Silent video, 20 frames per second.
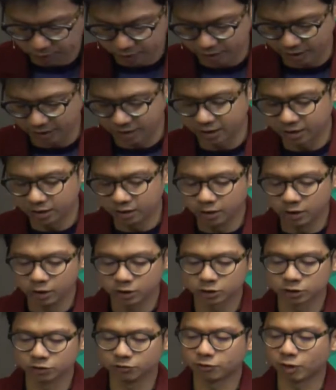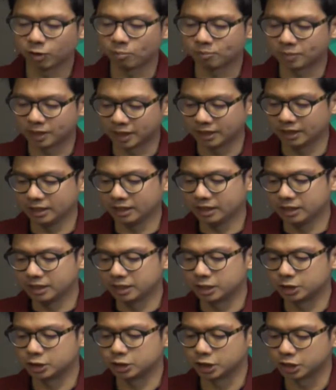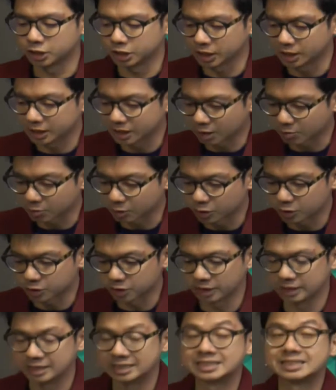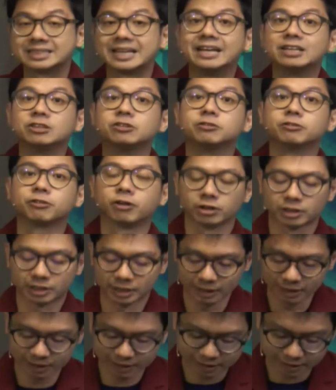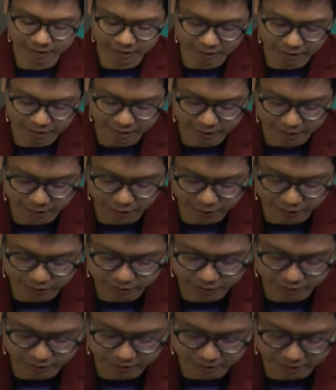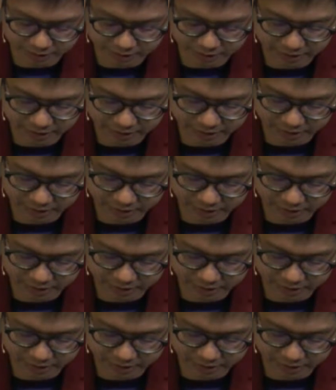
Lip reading: Okay, so for P the change in temperature is 10 to 40, 30 degrees Celsius.